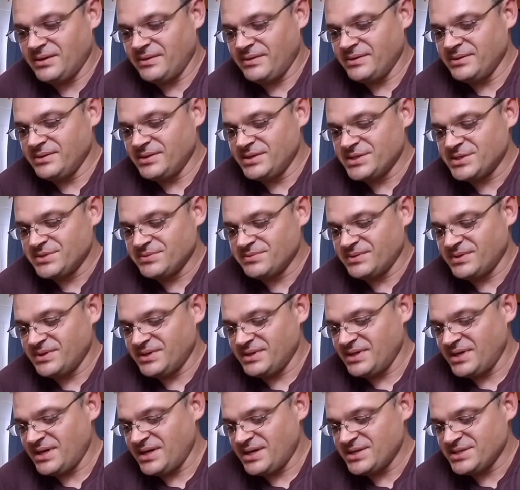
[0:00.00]
I mean, this
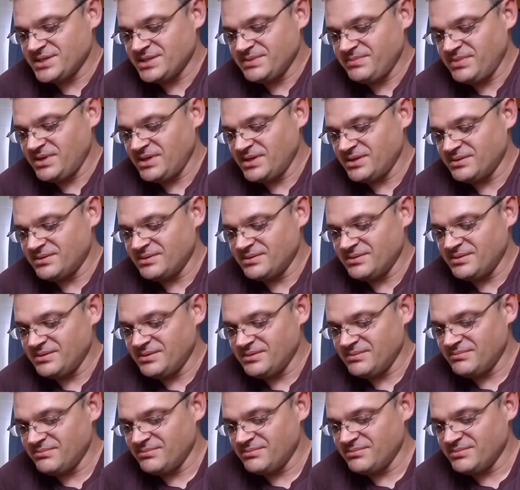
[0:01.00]
one has a bit
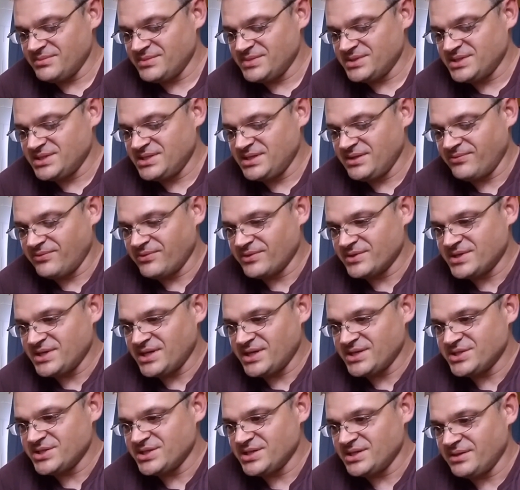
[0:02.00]
stiffer
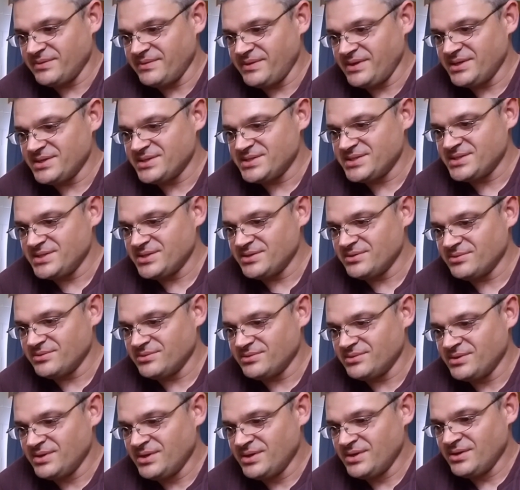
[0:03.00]
tension. I mean, it's
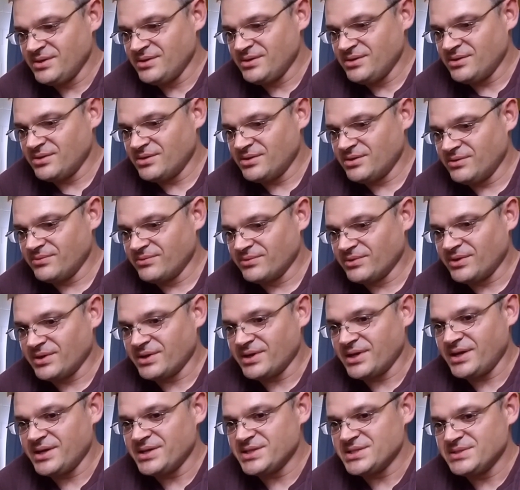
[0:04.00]
still overall
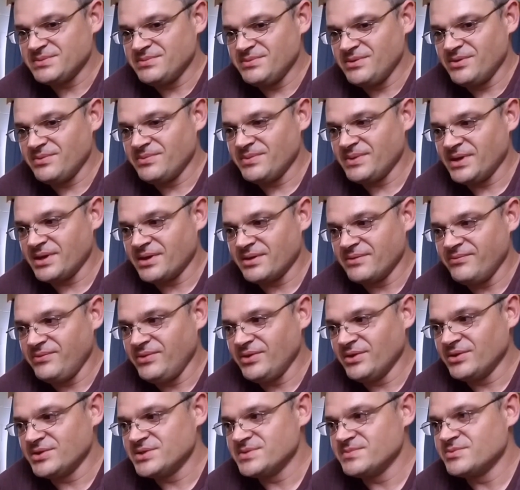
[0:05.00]
kind of smooth, but I can
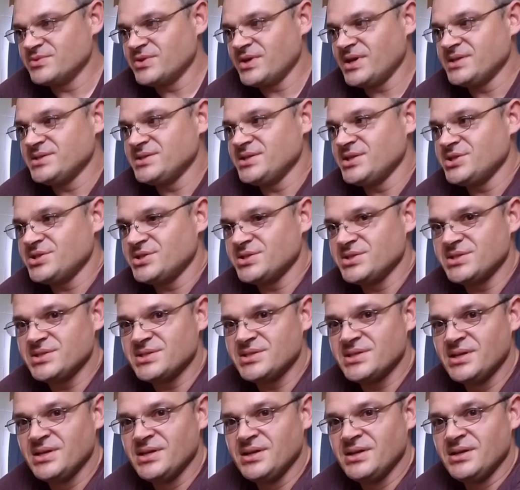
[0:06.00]
feel some
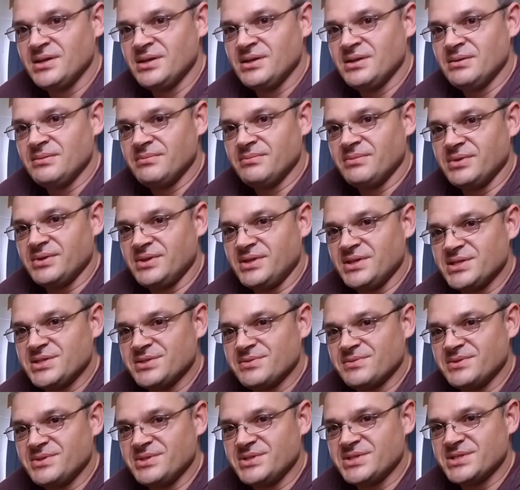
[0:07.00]
transitions, but
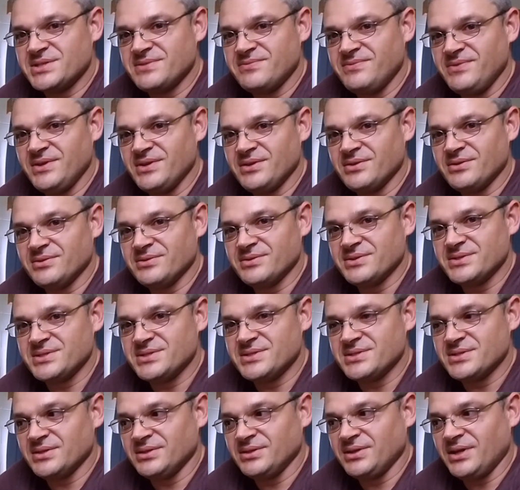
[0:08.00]
this one just
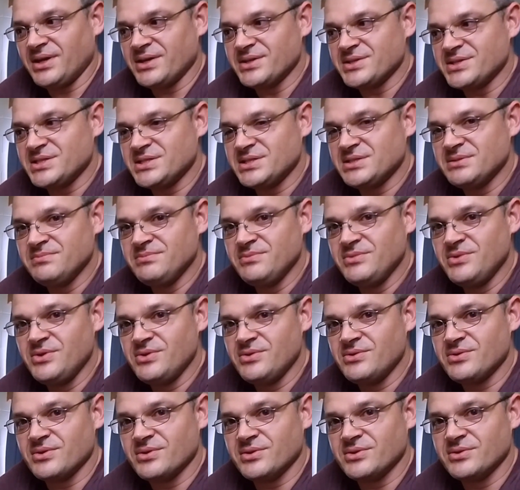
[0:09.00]
feels a lot
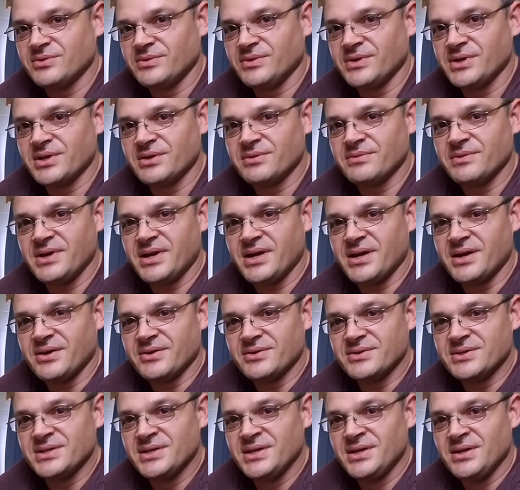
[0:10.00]
smoother going
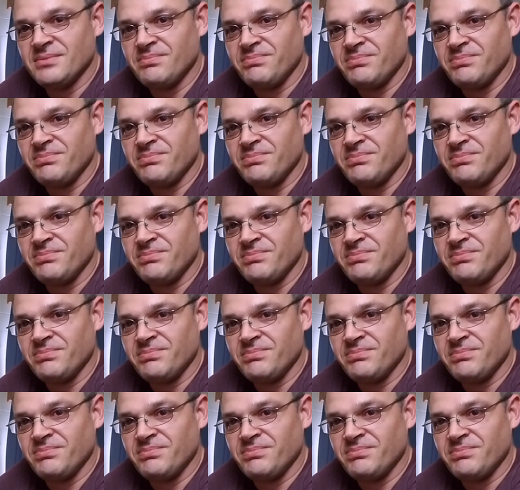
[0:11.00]
around.